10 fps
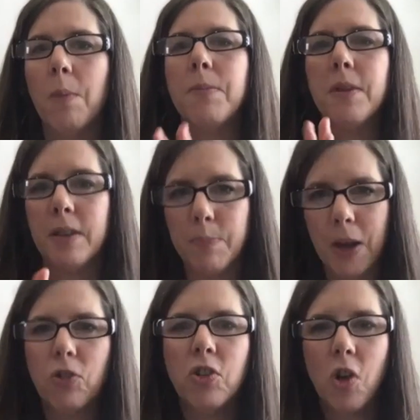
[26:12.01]
I'm
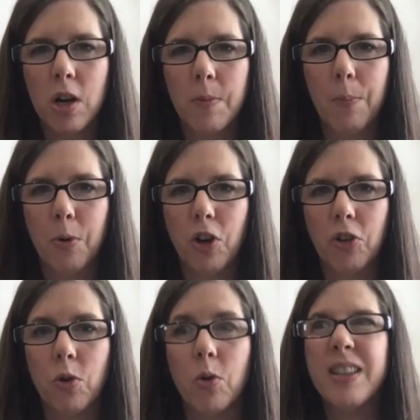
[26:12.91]
especially talking about
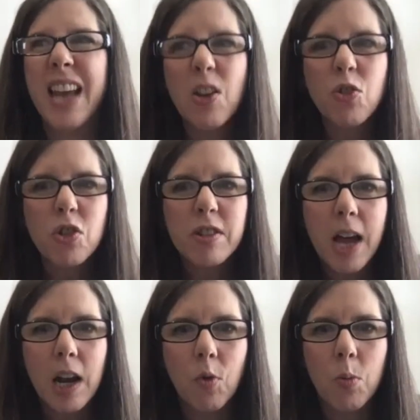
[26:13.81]
progesterone, because estrogen's
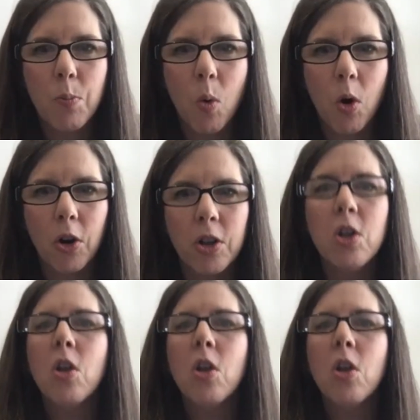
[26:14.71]
kind of on board